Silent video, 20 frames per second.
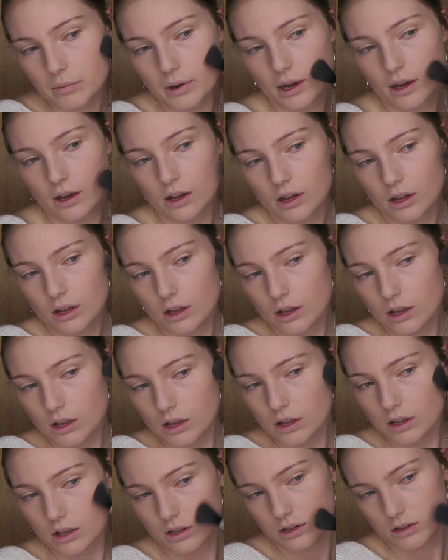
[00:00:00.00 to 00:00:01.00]
but
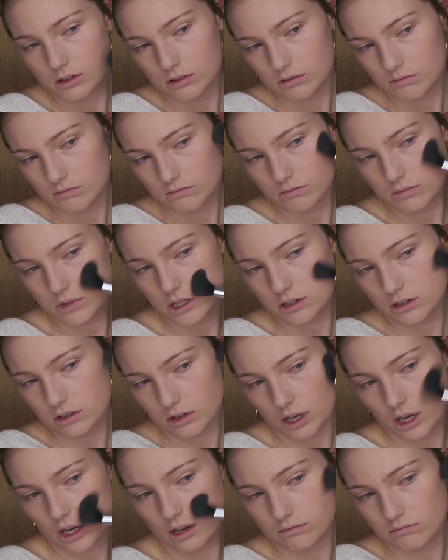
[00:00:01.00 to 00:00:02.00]
that's
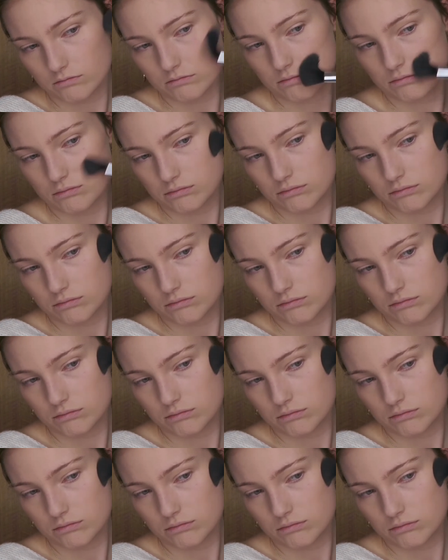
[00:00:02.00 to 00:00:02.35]
okay.